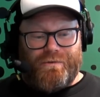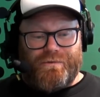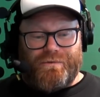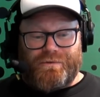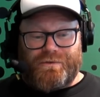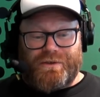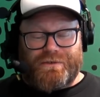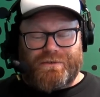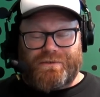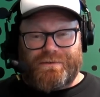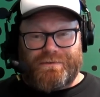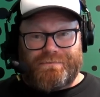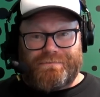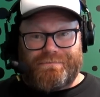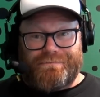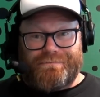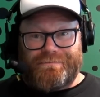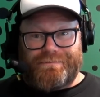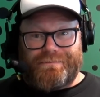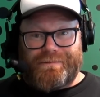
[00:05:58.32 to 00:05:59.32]
just
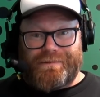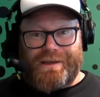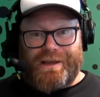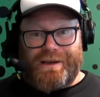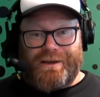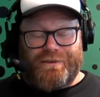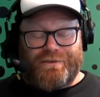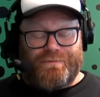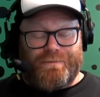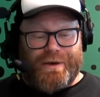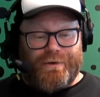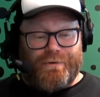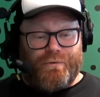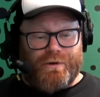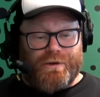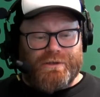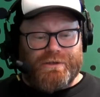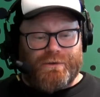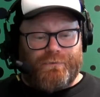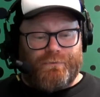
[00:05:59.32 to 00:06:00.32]
getting as many
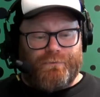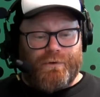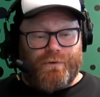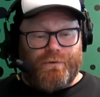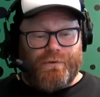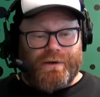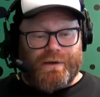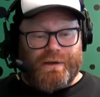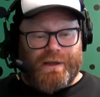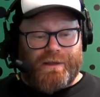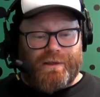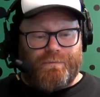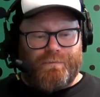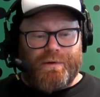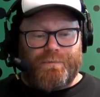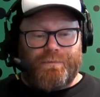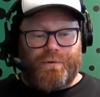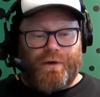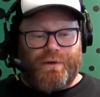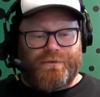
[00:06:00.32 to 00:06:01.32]
rookies off field and getting the
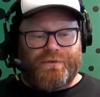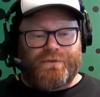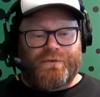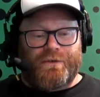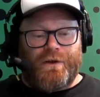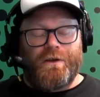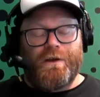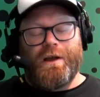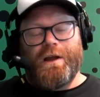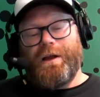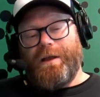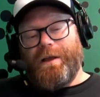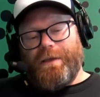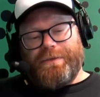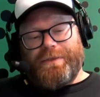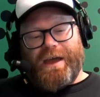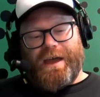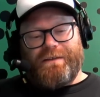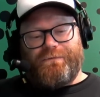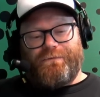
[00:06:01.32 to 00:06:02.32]
mid prices. So
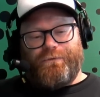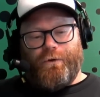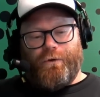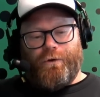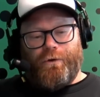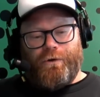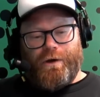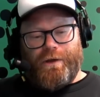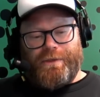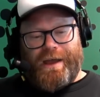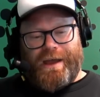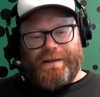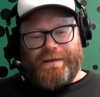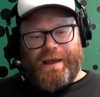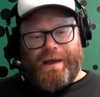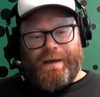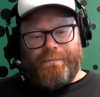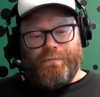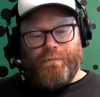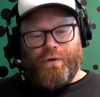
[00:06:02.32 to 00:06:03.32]

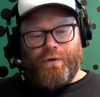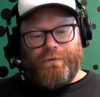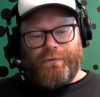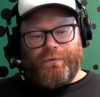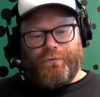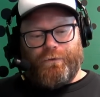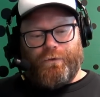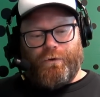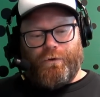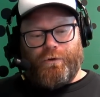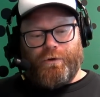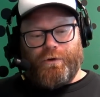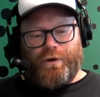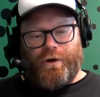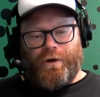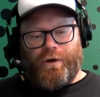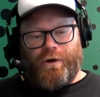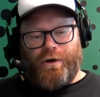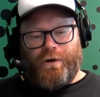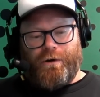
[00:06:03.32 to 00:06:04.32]
that moving forward
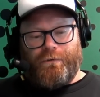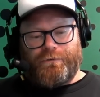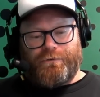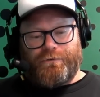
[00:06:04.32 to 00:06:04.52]
of